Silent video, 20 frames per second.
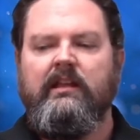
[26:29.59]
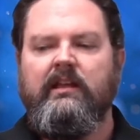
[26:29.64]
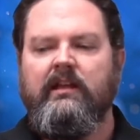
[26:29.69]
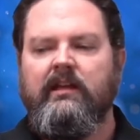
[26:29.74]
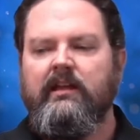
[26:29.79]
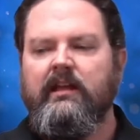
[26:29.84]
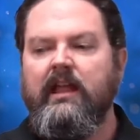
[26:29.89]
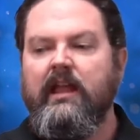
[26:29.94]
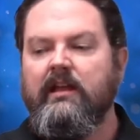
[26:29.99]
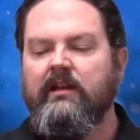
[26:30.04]

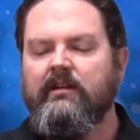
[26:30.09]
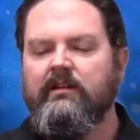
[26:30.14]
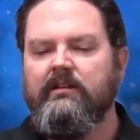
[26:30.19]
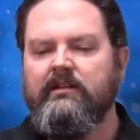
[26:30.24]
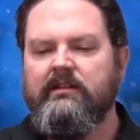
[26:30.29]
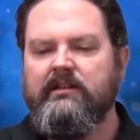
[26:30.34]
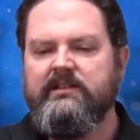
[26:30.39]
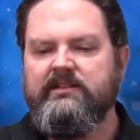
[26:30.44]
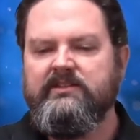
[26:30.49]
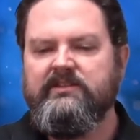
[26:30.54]
Uh,
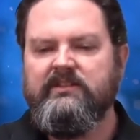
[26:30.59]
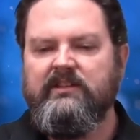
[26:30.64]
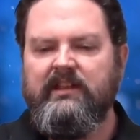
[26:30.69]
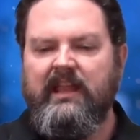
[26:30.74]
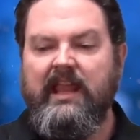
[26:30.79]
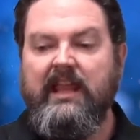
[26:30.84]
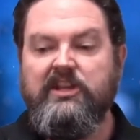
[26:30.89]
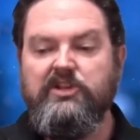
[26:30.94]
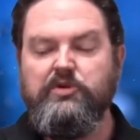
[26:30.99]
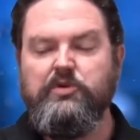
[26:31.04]
this
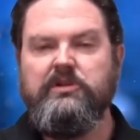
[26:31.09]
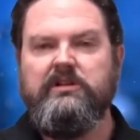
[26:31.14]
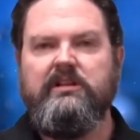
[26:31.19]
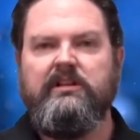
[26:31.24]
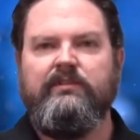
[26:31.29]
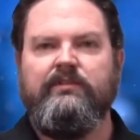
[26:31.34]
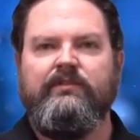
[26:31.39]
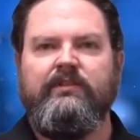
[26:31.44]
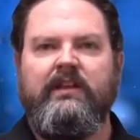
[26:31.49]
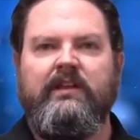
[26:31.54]
hatred
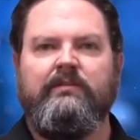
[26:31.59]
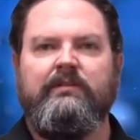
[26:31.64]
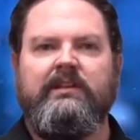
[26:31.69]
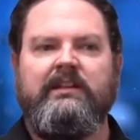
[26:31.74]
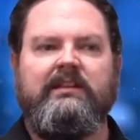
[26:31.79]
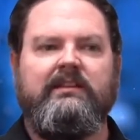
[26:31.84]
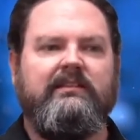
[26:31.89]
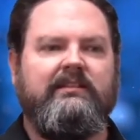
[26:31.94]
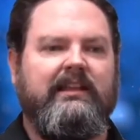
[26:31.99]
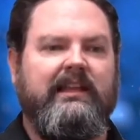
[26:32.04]
of
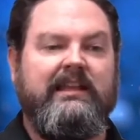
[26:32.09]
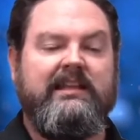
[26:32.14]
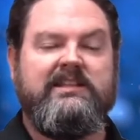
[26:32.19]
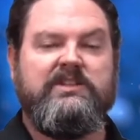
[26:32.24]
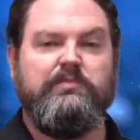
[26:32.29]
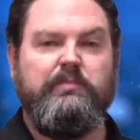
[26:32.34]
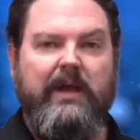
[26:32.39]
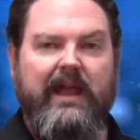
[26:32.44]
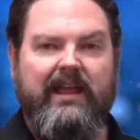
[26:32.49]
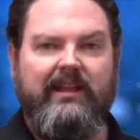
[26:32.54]
family
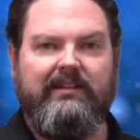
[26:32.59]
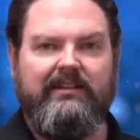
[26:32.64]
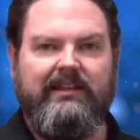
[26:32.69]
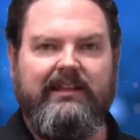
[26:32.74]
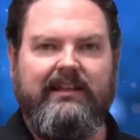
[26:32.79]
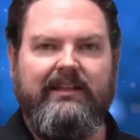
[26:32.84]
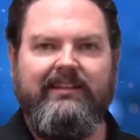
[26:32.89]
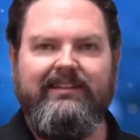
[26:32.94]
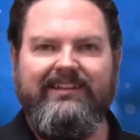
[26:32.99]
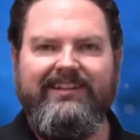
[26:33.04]
ends
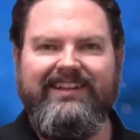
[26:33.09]
badly